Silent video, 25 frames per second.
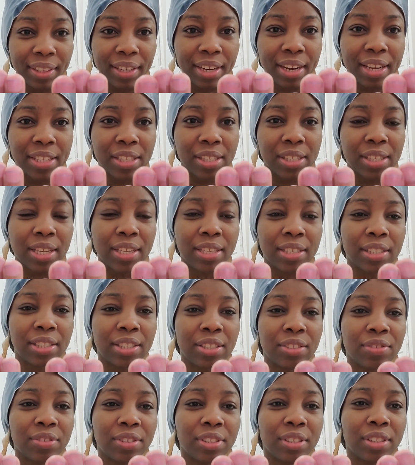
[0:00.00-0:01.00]
this is
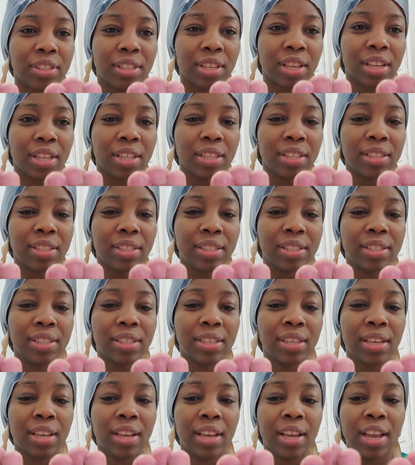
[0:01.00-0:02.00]
the
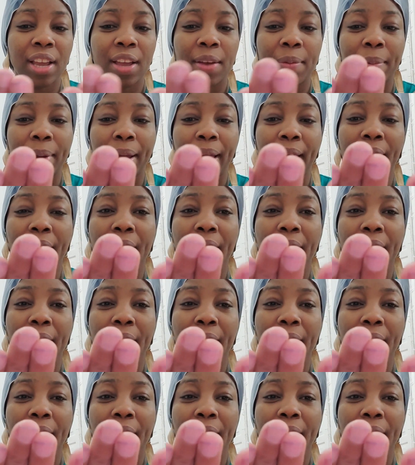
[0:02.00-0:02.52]
result my